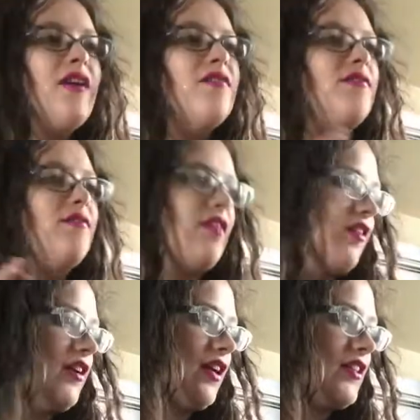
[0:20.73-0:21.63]

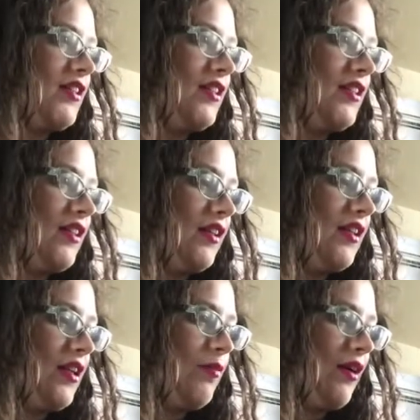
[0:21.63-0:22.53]
very nicely in the
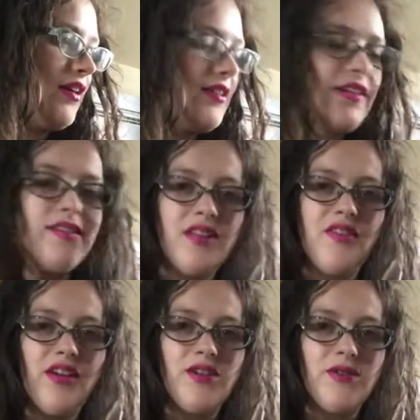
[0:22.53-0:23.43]
cleaning process,
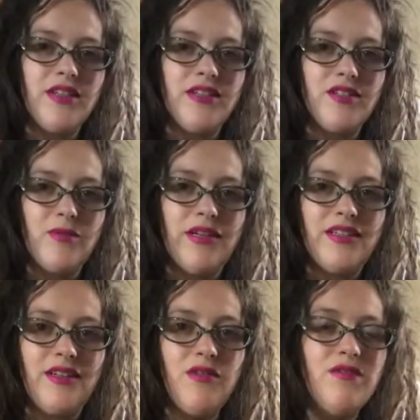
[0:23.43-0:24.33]
if I do say so
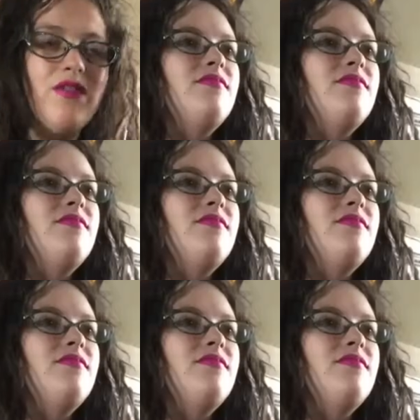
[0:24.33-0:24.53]
myself.